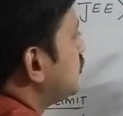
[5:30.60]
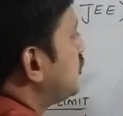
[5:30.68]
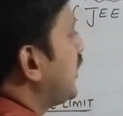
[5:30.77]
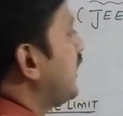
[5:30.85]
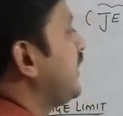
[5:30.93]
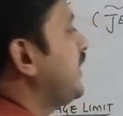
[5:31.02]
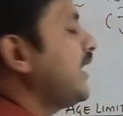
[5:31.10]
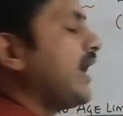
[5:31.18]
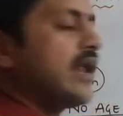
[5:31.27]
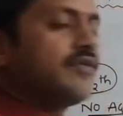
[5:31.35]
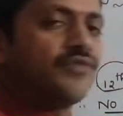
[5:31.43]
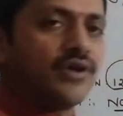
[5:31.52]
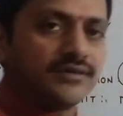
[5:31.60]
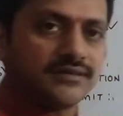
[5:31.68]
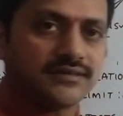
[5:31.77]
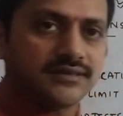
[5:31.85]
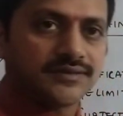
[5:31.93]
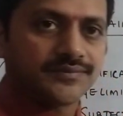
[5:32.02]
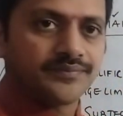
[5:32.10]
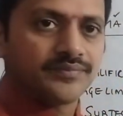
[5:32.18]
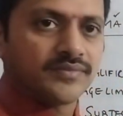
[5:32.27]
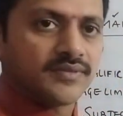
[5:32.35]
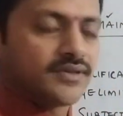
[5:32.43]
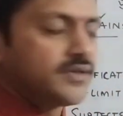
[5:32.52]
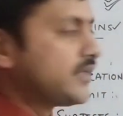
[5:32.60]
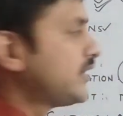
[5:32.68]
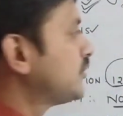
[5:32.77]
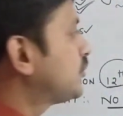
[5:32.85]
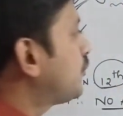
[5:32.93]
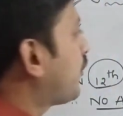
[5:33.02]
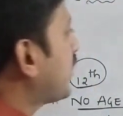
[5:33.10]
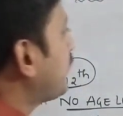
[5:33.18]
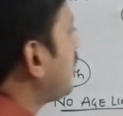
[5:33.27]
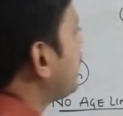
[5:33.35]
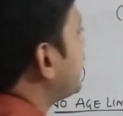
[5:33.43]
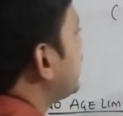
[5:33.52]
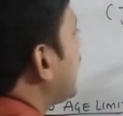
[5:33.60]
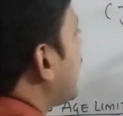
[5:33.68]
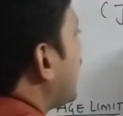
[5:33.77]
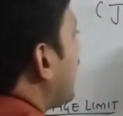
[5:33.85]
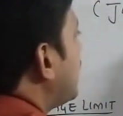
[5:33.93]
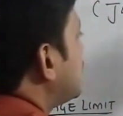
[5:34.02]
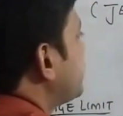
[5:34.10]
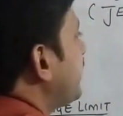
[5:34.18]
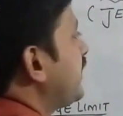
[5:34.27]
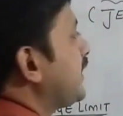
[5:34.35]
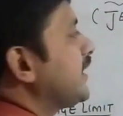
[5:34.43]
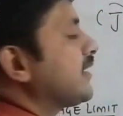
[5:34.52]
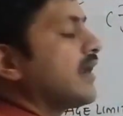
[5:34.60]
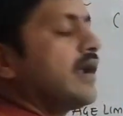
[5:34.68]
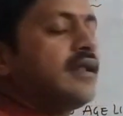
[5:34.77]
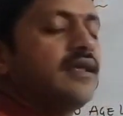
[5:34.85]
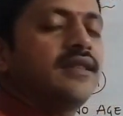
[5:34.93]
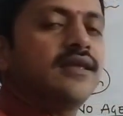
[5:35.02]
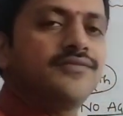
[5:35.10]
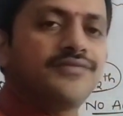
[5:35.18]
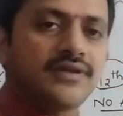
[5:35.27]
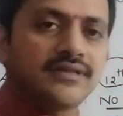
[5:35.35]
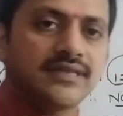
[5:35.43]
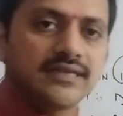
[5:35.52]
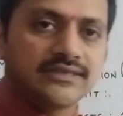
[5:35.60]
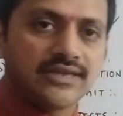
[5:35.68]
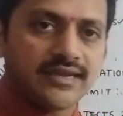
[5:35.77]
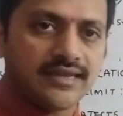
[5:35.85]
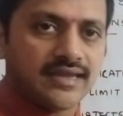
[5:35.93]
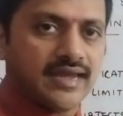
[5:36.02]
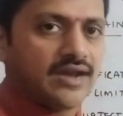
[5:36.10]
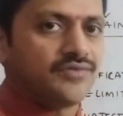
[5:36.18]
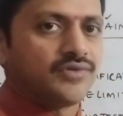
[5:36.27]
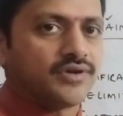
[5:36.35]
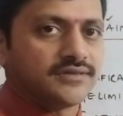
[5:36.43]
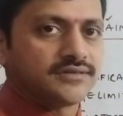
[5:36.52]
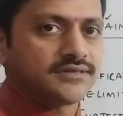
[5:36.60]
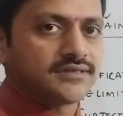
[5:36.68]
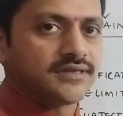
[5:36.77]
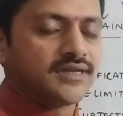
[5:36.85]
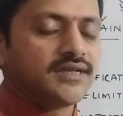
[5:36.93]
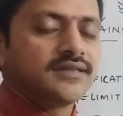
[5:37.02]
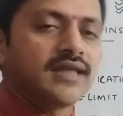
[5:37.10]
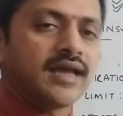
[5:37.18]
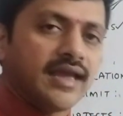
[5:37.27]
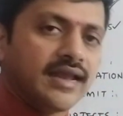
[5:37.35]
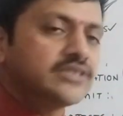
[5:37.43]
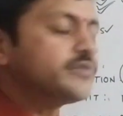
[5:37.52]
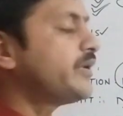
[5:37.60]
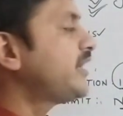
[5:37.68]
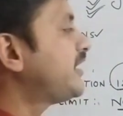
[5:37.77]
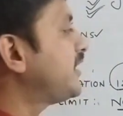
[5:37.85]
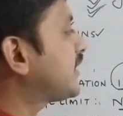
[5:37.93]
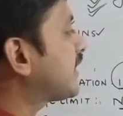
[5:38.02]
JEE Advanced. So what will be the eligibility criteria for the JEE Advanced? The eligibility